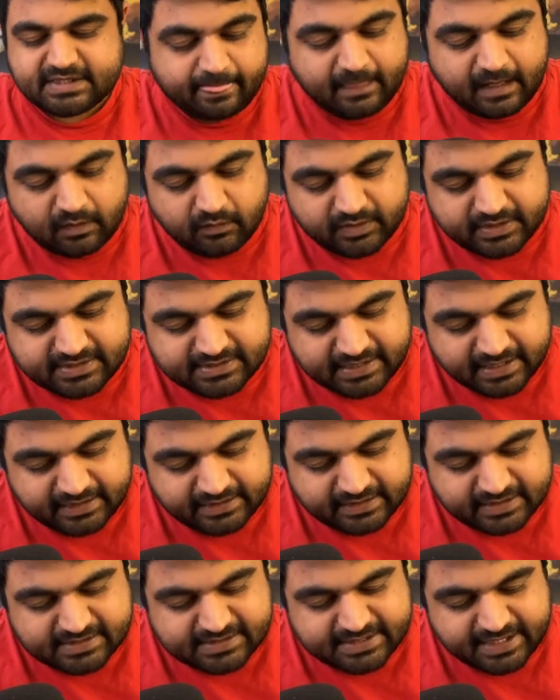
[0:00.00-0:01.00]
Now inside
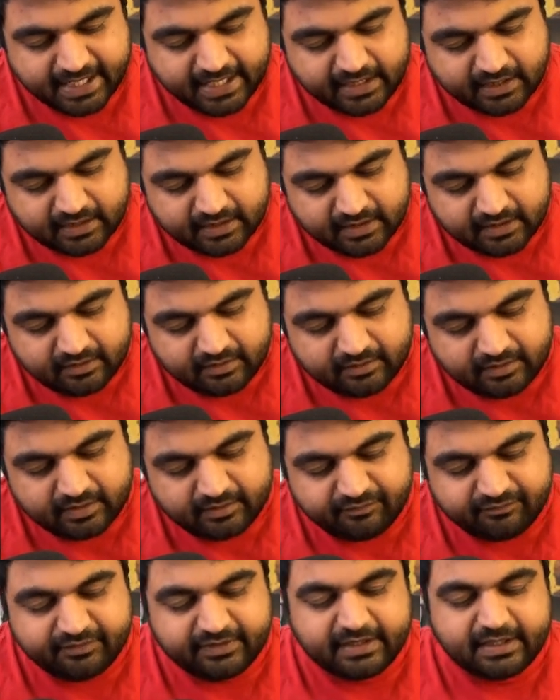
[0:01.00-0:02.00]
the stack,
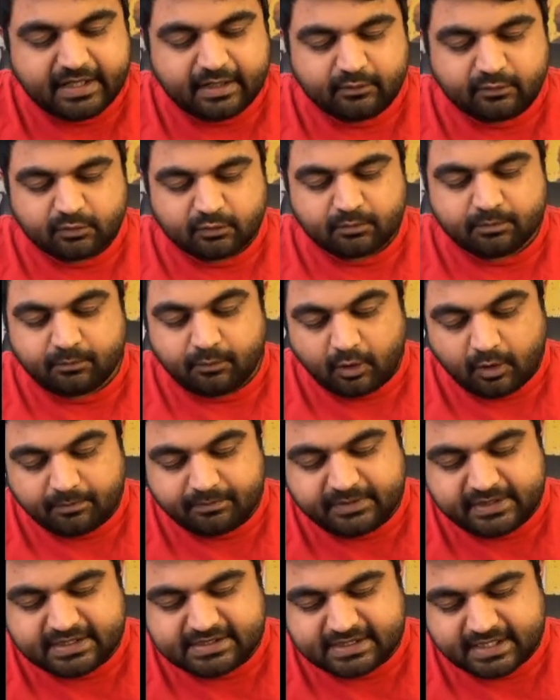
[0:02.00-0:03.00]
if we have to
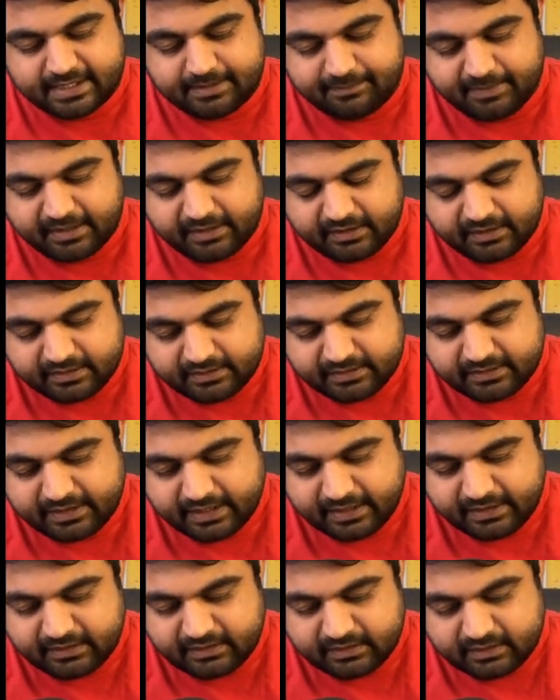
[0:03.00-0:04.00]
pop this element,
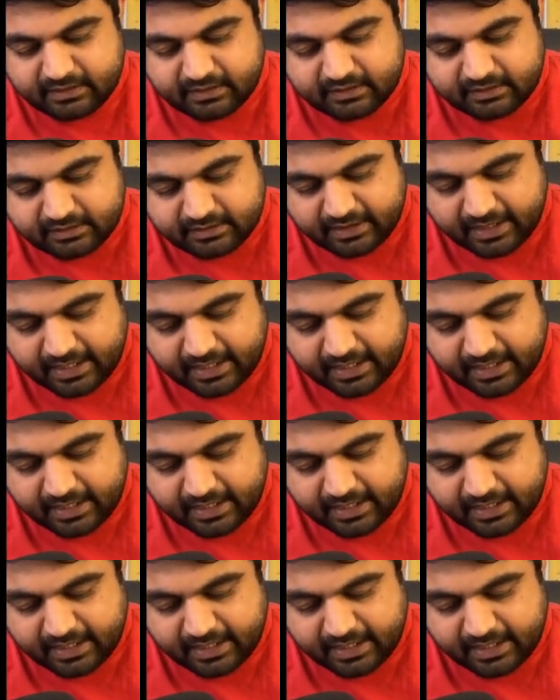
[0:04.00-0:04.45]
then the